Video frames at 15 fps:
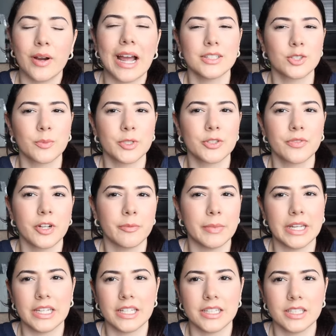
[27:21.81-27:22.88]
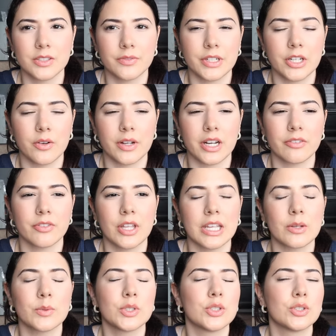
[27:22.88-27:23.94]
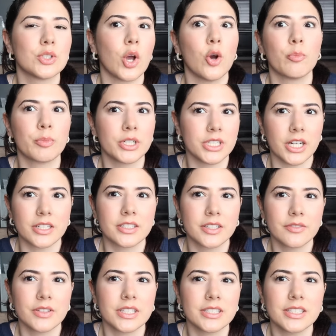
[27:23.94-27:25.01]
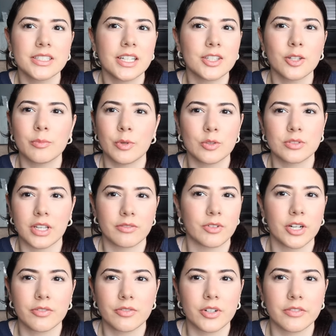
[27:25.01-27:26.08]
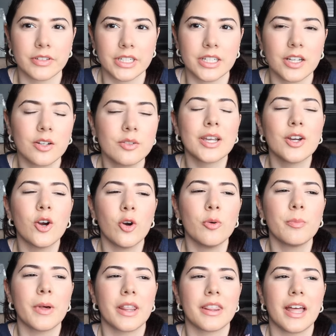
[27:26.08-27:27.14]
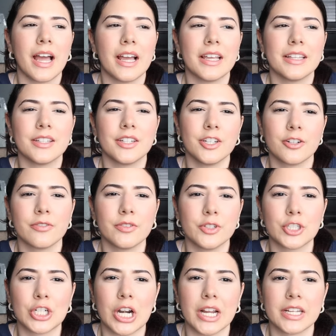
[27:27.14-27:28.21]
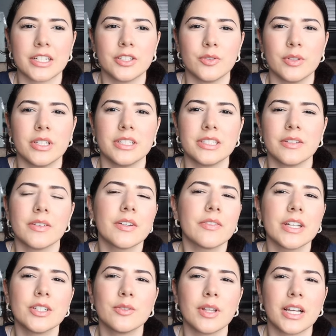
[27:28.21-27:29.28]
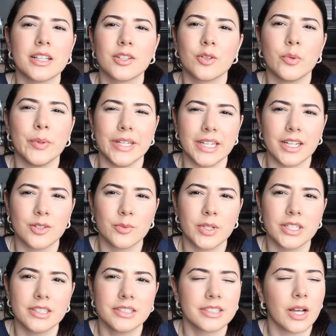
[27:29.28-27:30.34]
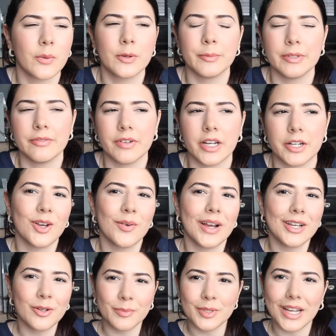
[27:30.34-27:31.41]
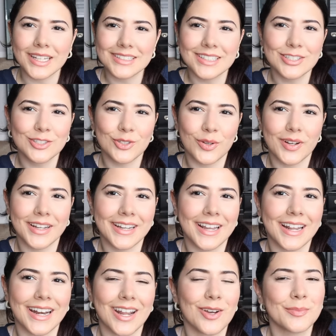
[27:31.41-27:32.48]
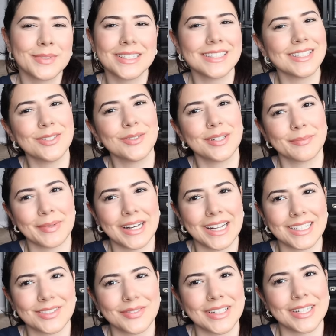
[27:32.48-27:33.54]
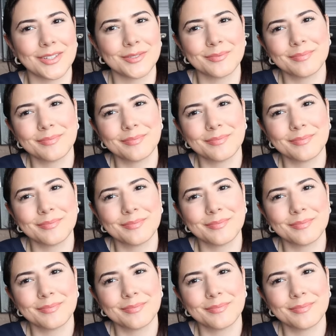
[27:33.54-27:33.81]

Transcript: I had so much fun making this video, and I feel like it was so productive. This is like the most I've read for a video. I hope that in the near future I can do these, even if I do like little weekend ones. That would be fun. So I hope you guys enjoy, and I hope to see you in my next video.